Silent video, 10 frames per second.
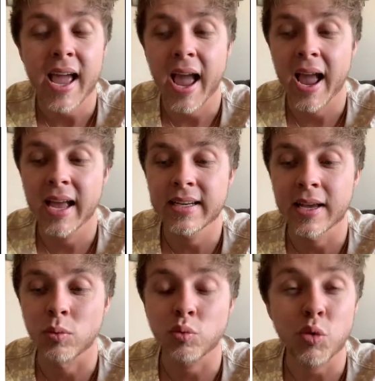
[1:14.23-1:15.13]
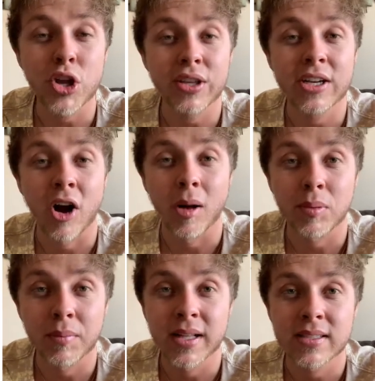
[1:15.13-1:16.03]
and it really
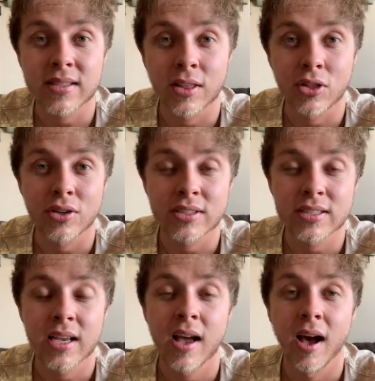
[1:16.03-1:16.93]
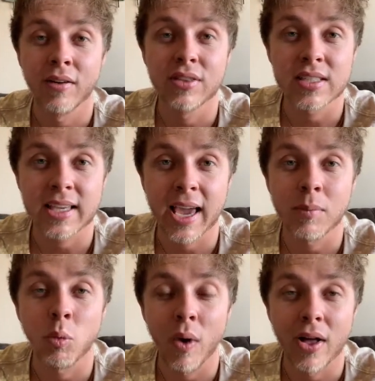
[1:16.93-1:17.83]
complements the looks of this
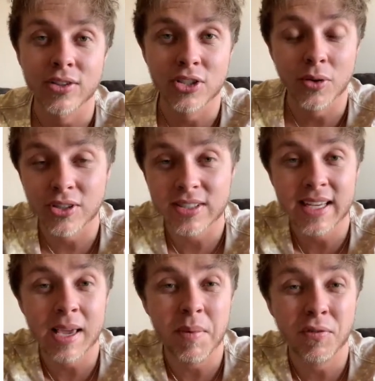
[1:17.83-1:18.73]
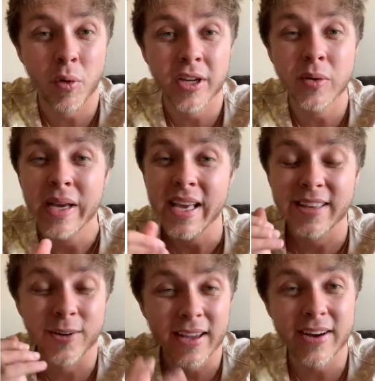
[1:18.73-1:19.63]
game well. So you're seeing it before you,
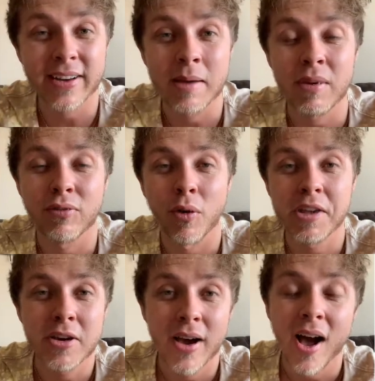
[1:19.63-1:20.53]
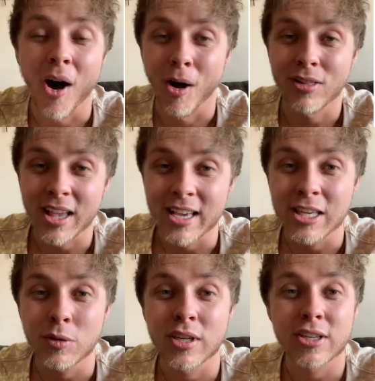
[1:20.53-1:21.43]
you're hearing it before you. I'll let
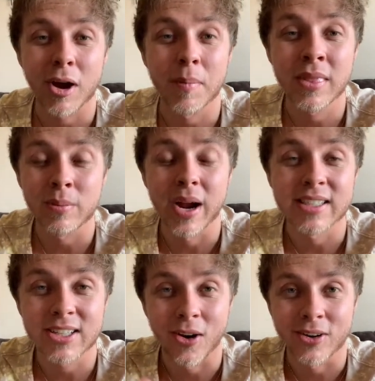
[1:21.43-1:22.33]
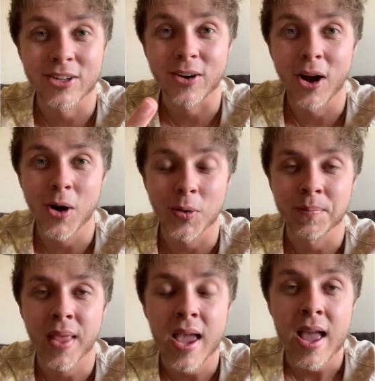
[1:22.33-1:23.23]
you determine the rest on your own.
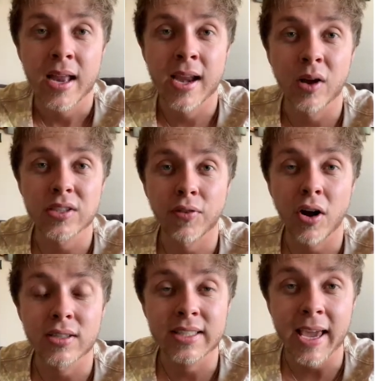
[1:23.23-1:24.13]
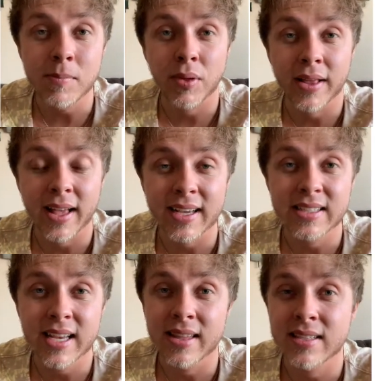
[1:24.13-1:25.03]
Now, as far as gameplay, like I
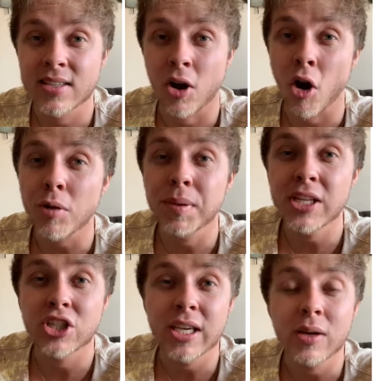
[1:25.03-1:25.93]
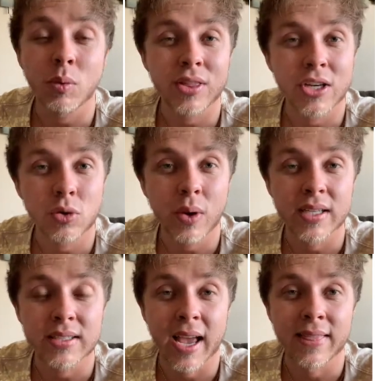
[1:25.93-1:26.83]
said, this is an RPG with a
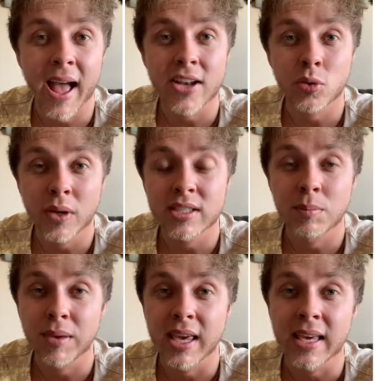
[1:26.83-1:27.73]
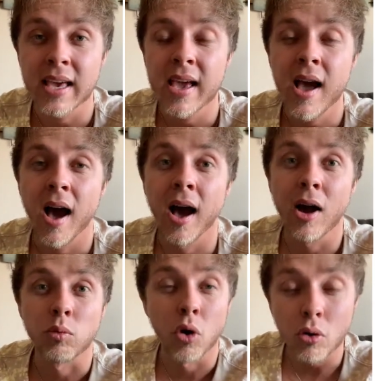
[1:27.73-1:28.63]
twist, and that twist being
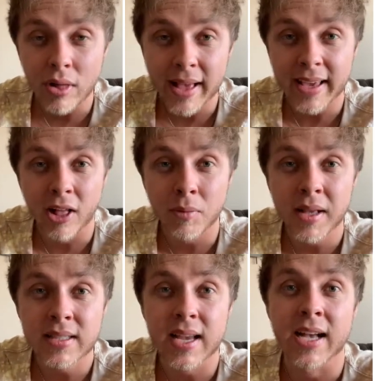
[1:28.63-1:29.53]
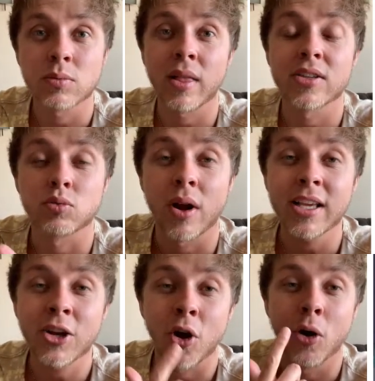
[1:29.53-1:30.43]
roguelike elements as well as running
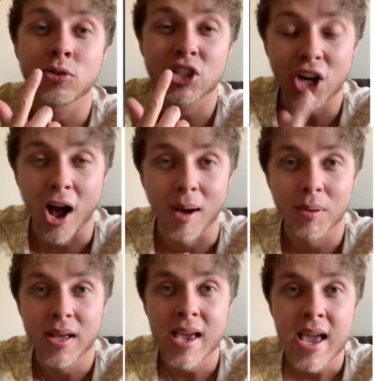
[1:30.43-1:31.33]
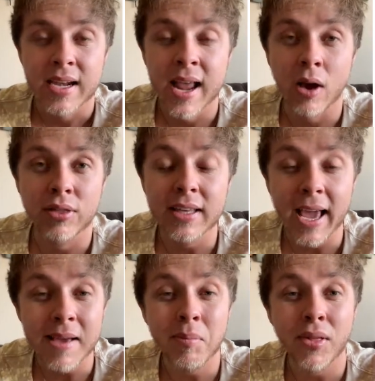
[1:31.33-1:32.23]
your own shop. Now, the
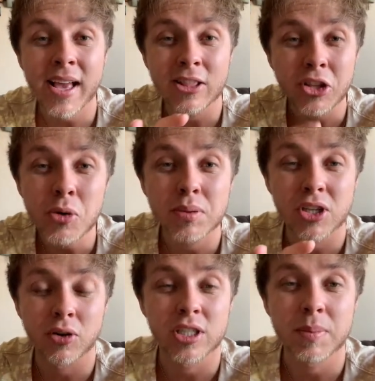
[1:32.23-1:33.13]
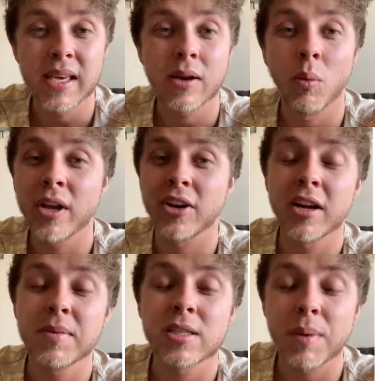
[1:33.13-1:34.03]
gameplay loop, so to speak, what you're going to
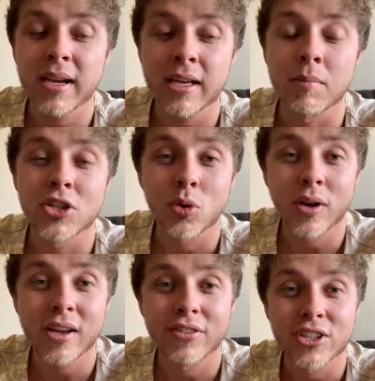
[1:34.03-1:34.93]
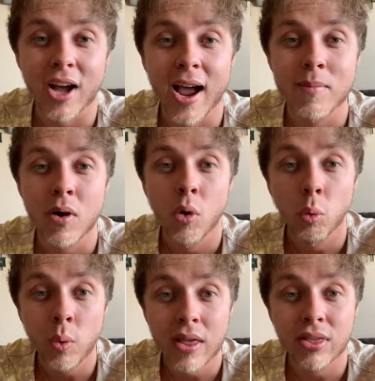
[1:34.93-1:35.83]
be spending a majority of your time
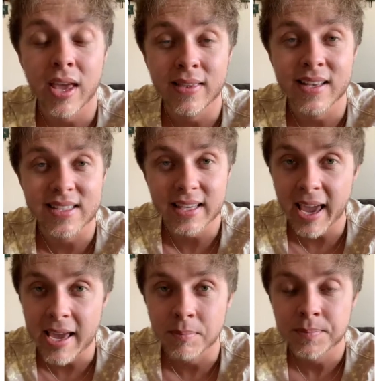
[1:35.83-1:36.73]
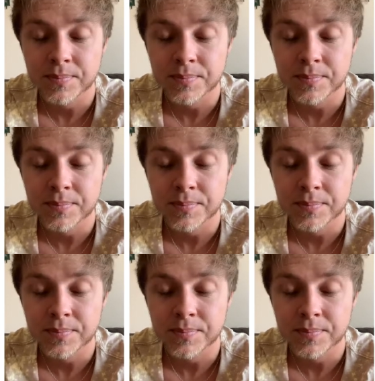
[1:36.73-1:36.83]
with in this game